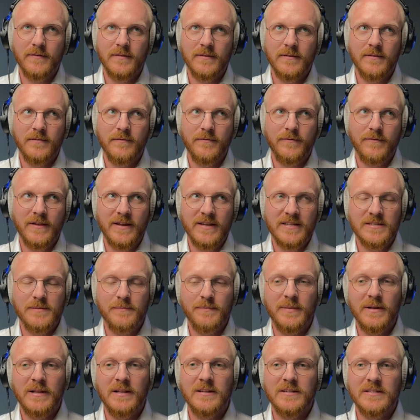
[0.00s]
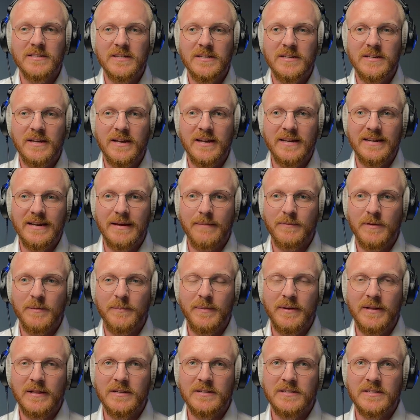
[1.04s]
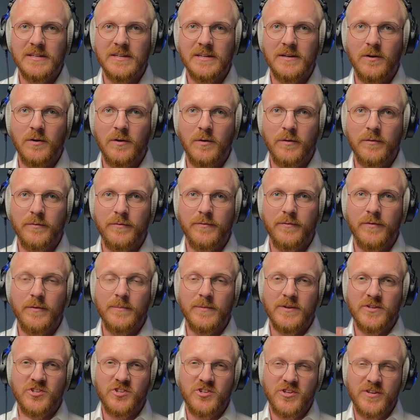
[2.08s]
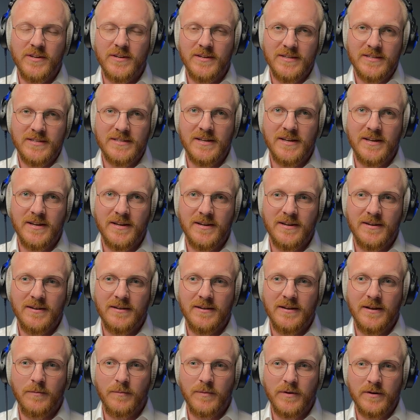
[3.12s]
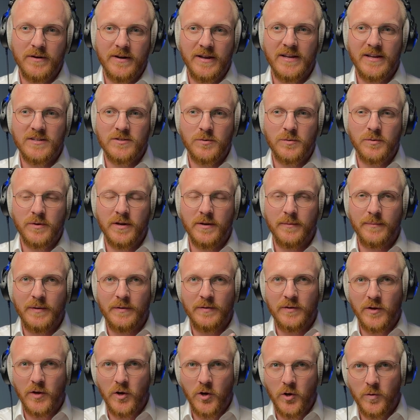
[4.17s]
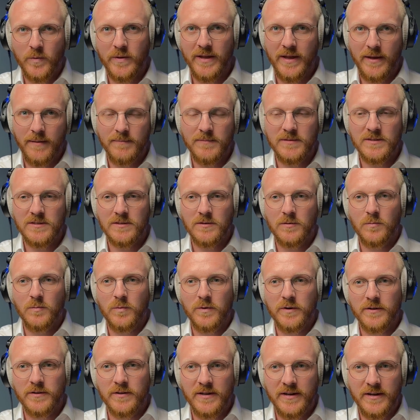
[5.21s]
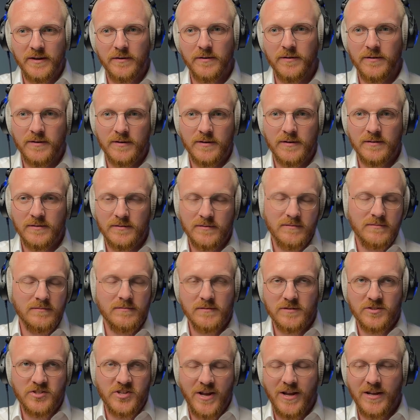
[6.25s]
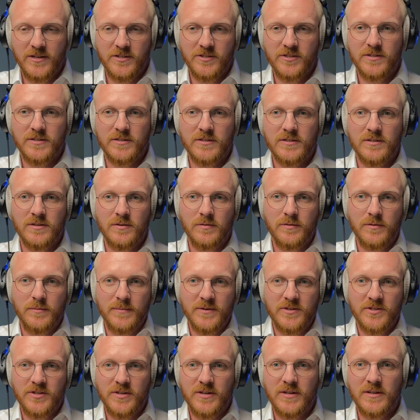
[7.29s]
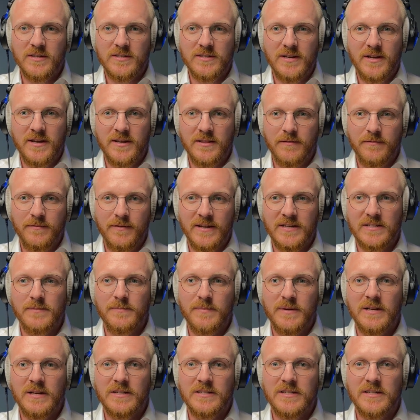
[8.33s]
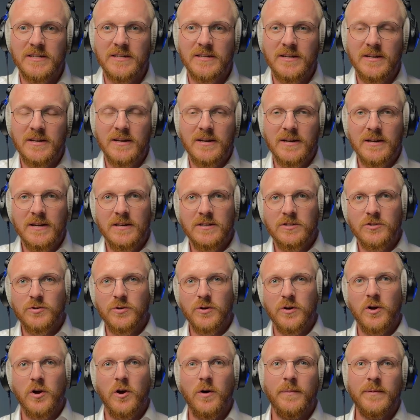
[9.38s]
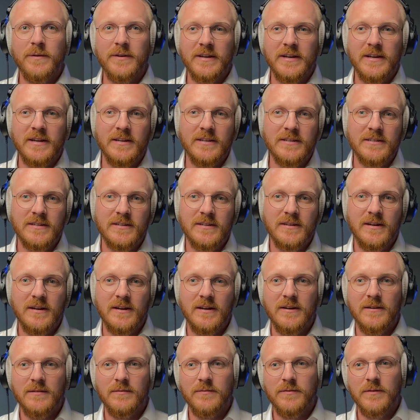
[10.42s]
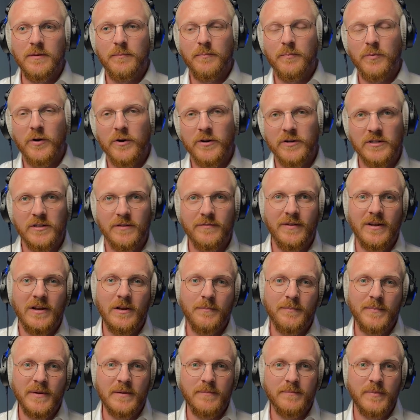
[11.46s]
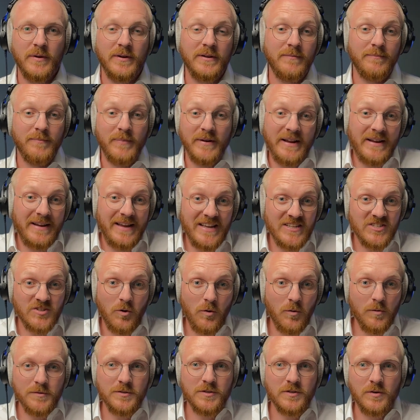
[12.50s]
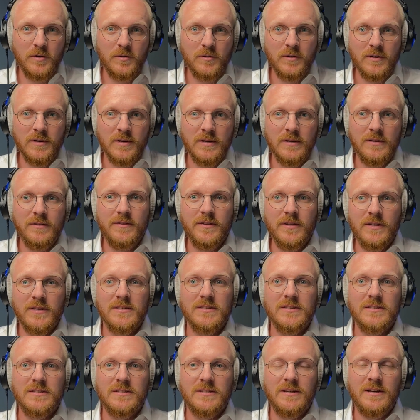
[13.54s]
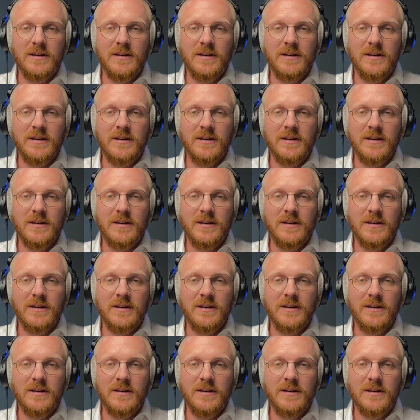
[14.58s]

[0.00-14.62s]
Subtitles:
flexibility, adaptability of the machine design. Now we are again talking about the OEMs. So what are their challenges? So the machine design, the flexibility to accommodate the product development, but I guess also this